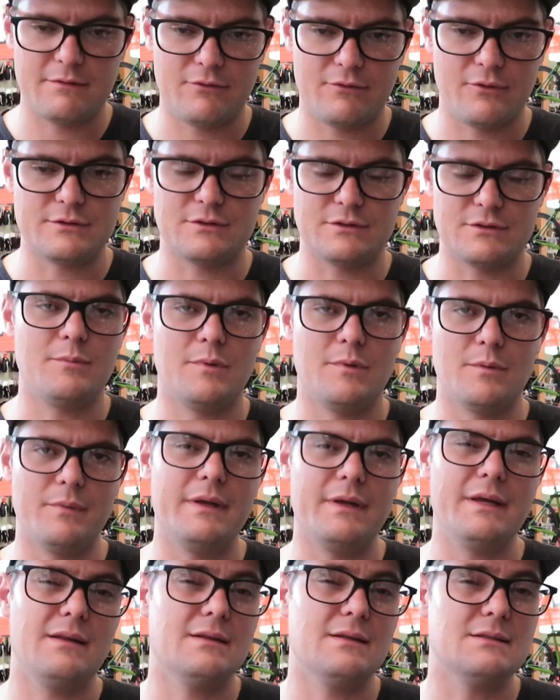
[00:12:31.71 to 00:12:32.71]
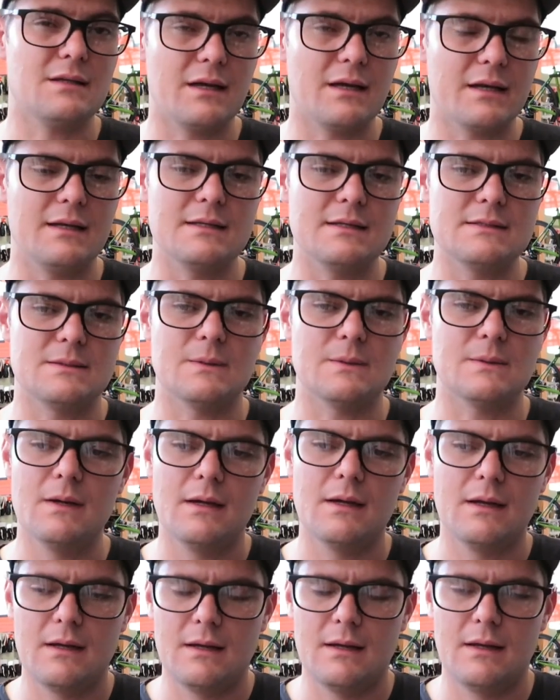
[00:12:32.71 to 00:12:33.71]
For example, me in the cycling store,
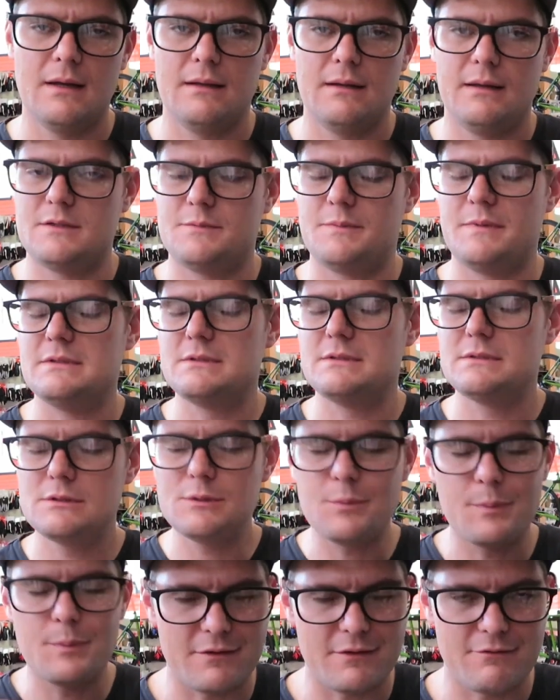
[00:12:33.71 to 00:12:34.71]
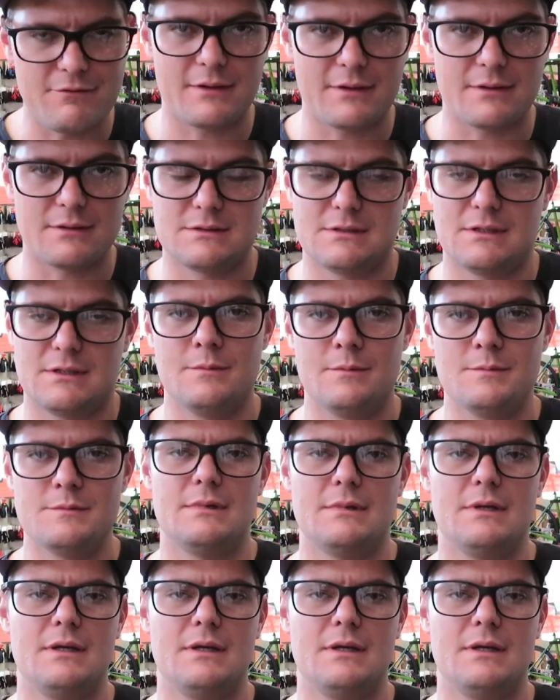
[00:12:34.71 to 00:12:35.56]
there's been super difficult times,